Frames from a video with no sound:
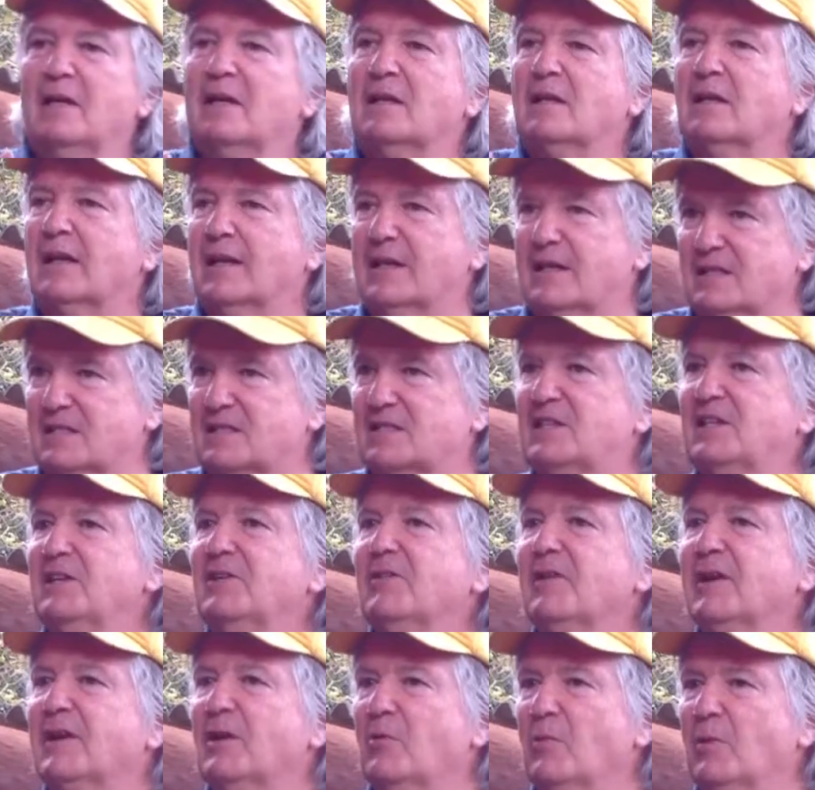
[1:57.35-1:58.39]
like a
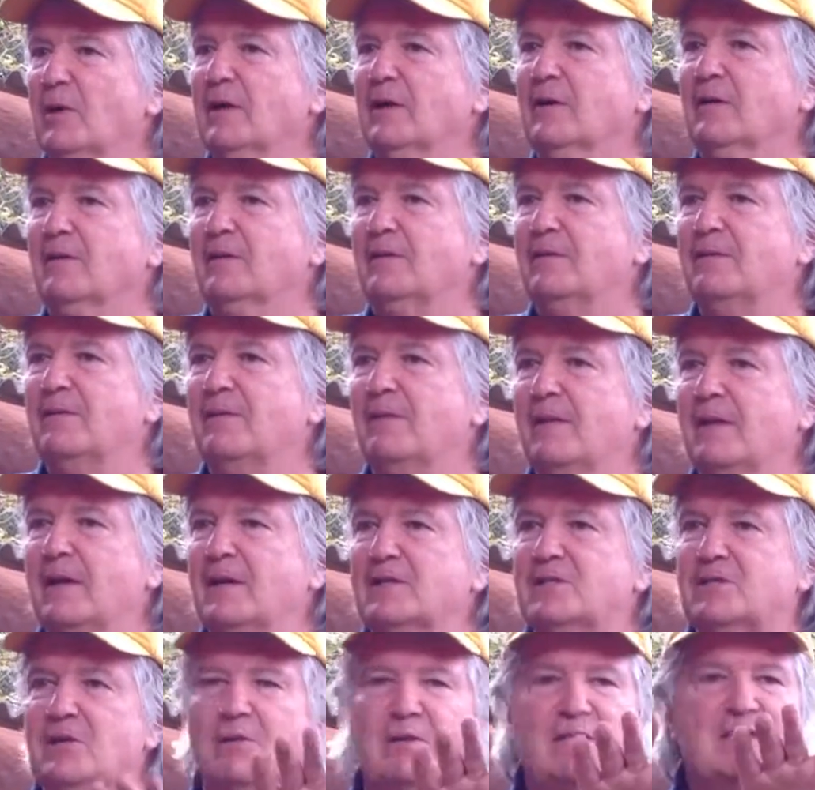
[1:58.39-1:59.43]
steering wheel.
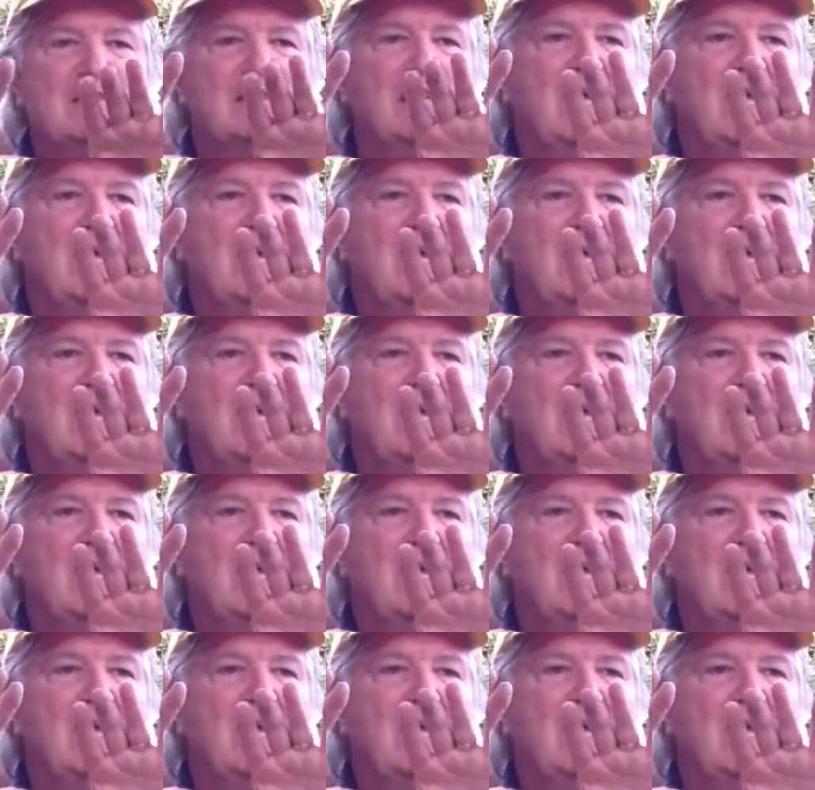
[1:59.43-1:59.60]
So it's